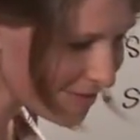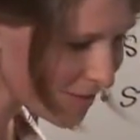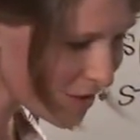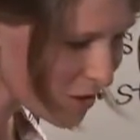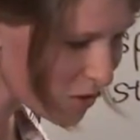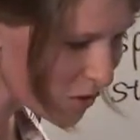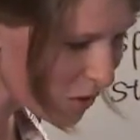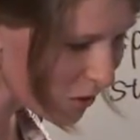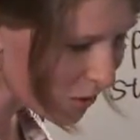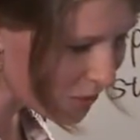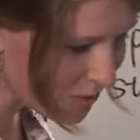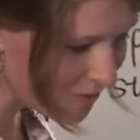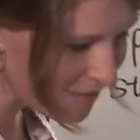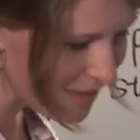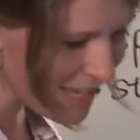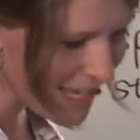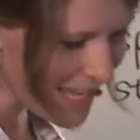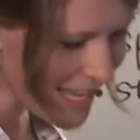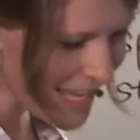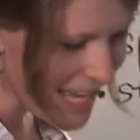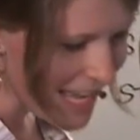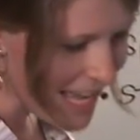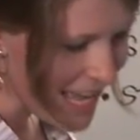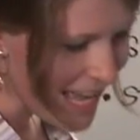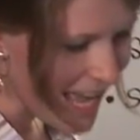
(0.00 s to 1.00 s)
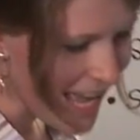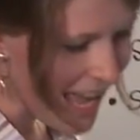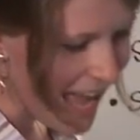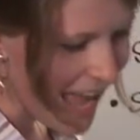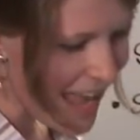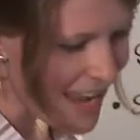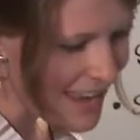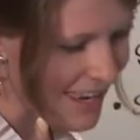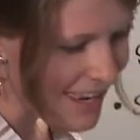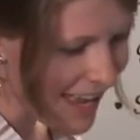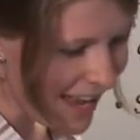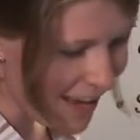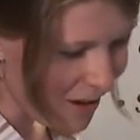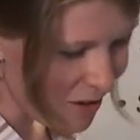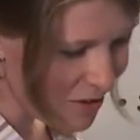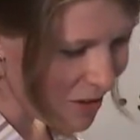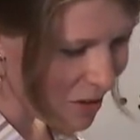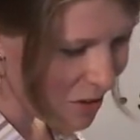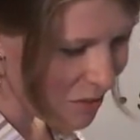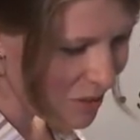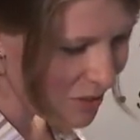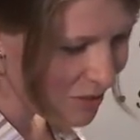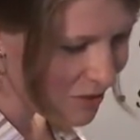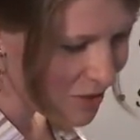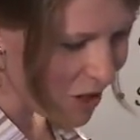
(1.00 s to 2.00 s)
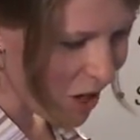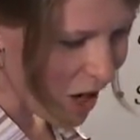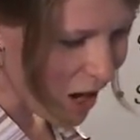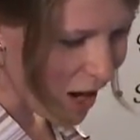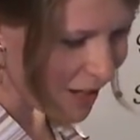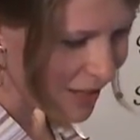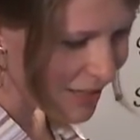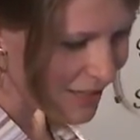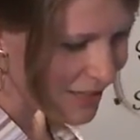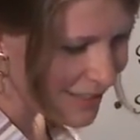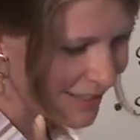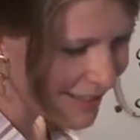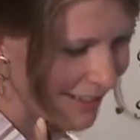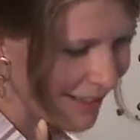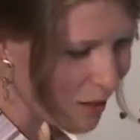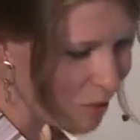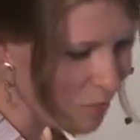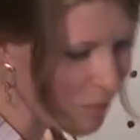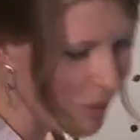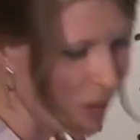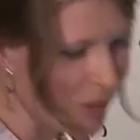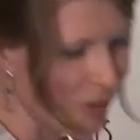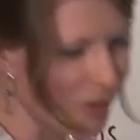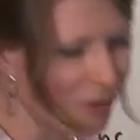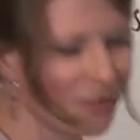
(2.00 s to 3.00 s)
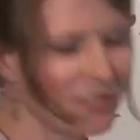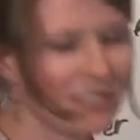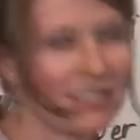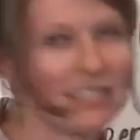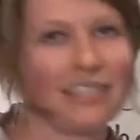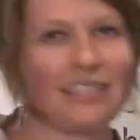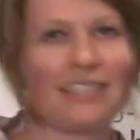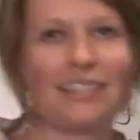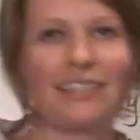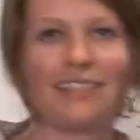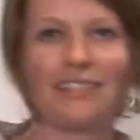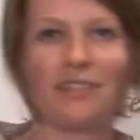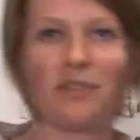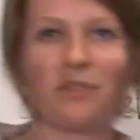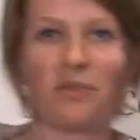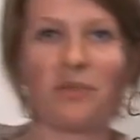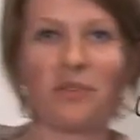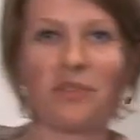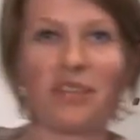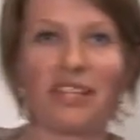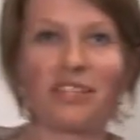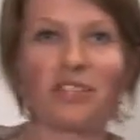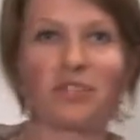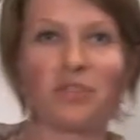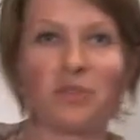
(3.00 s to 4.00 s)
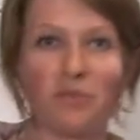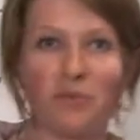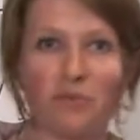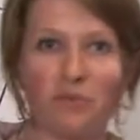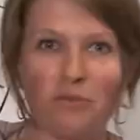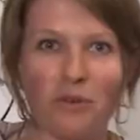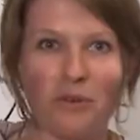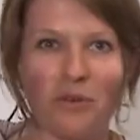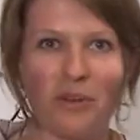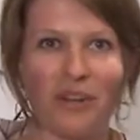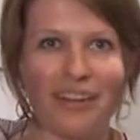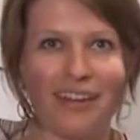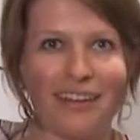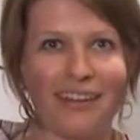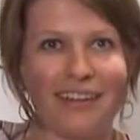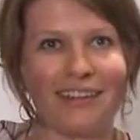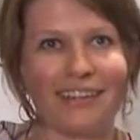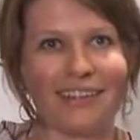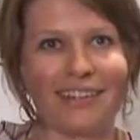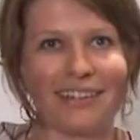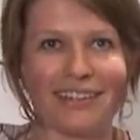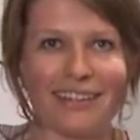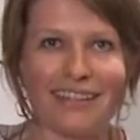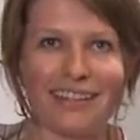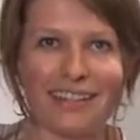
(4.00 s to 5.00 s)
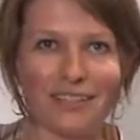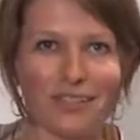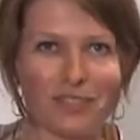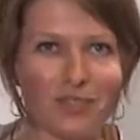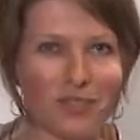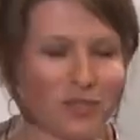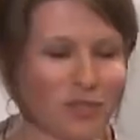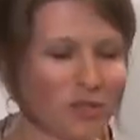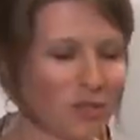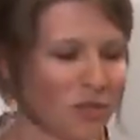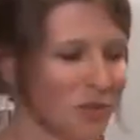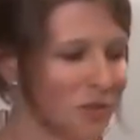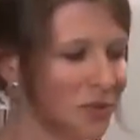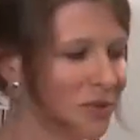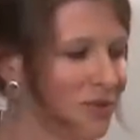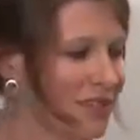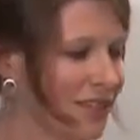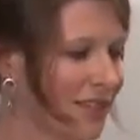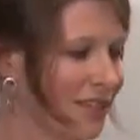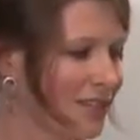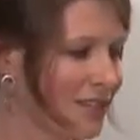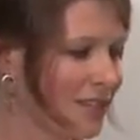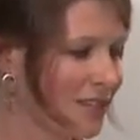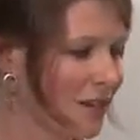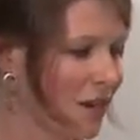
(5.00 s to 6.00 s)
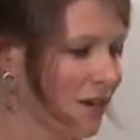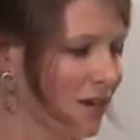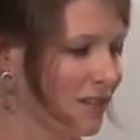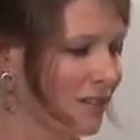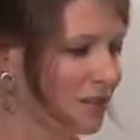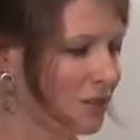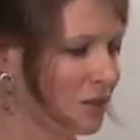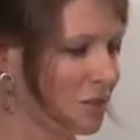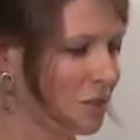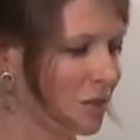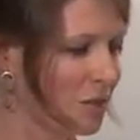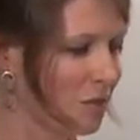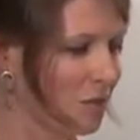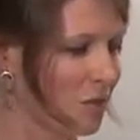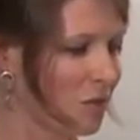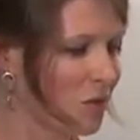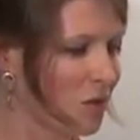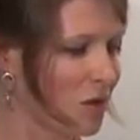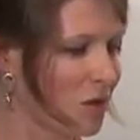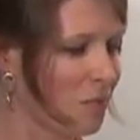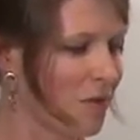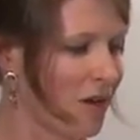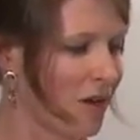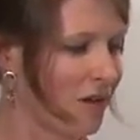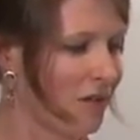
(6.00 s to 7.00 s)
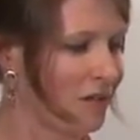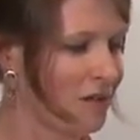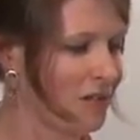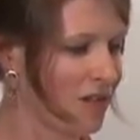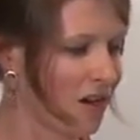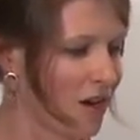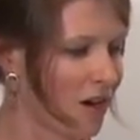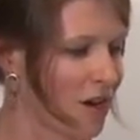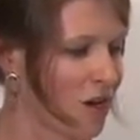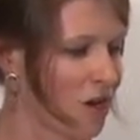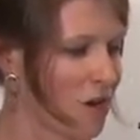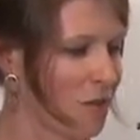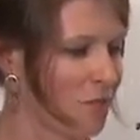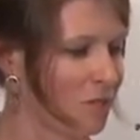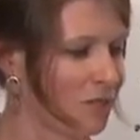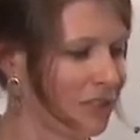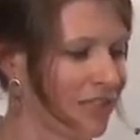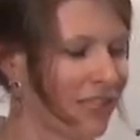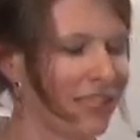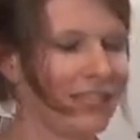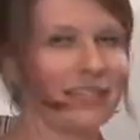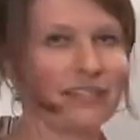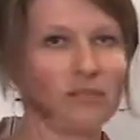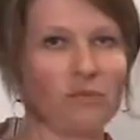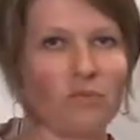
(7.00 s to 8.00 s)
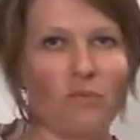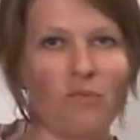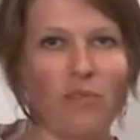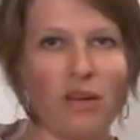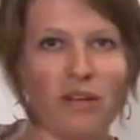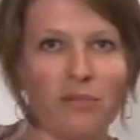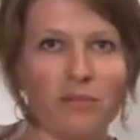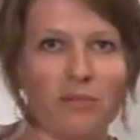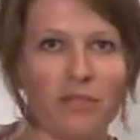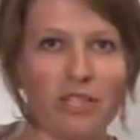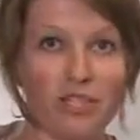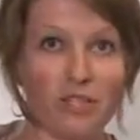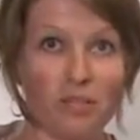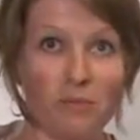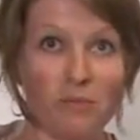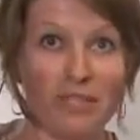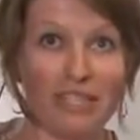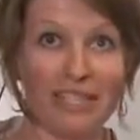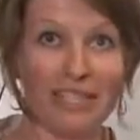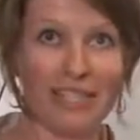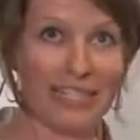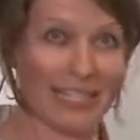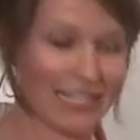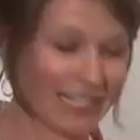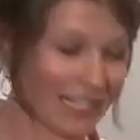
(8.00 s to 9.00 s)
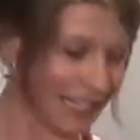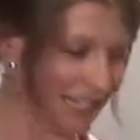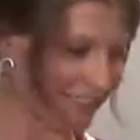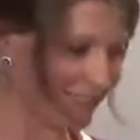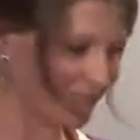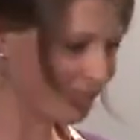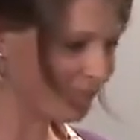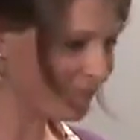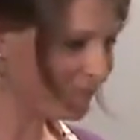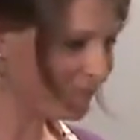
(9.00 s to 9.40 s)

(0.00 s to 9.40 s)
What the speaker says: so now that we've talked about things to avoid and things to choose, let's talk a little bit more about our plate and what we should be eating.